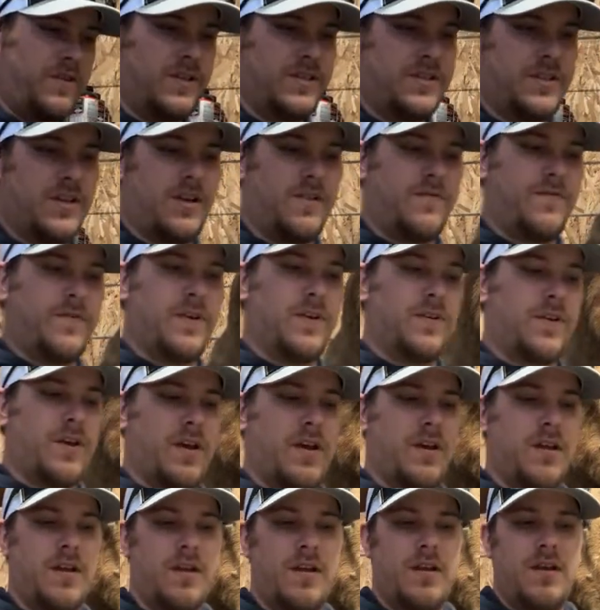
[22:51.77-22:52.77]
stuff,
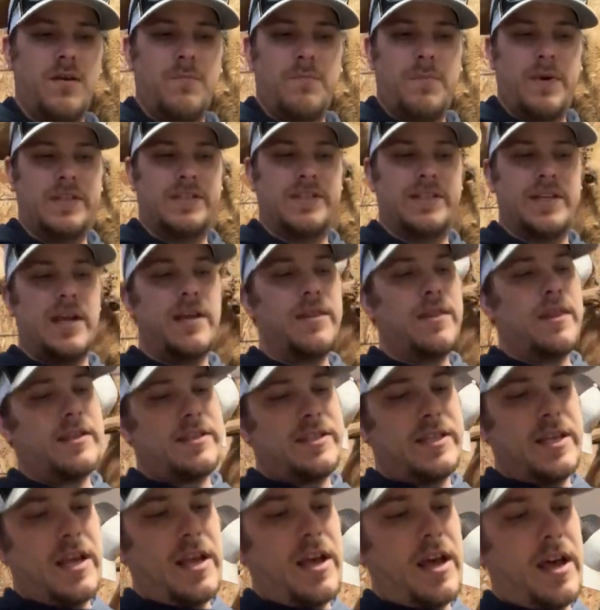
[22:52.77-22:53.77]
okay. But say
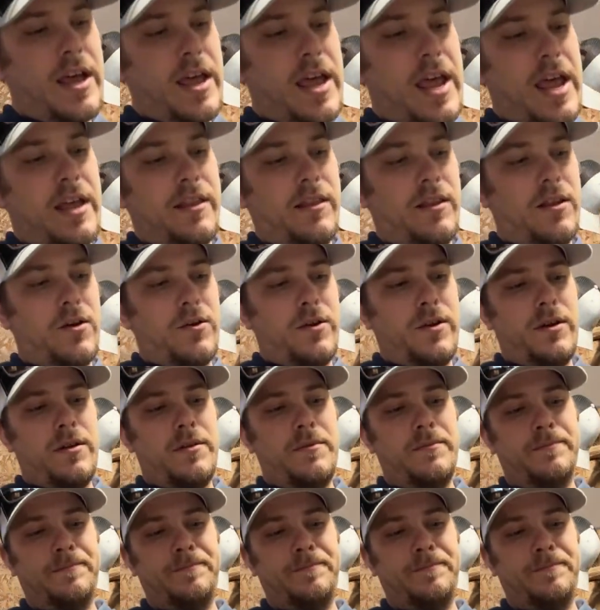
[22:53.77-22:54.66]
I hand loaded.